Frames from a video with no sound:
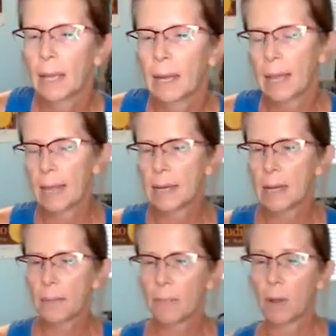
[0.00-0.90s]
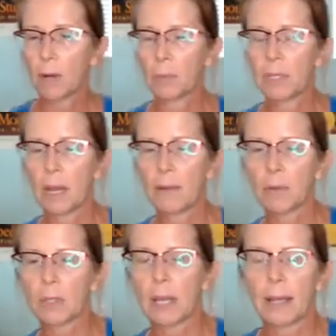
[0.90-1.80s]
and end up on whichever
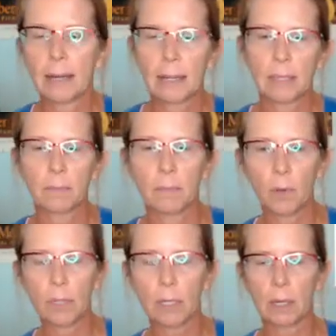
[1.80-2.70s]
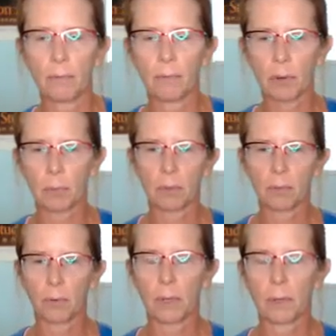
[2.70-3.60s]
side is most comfortable
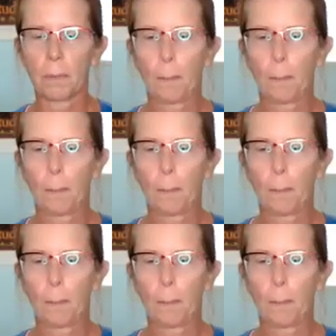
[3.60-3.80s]
for you.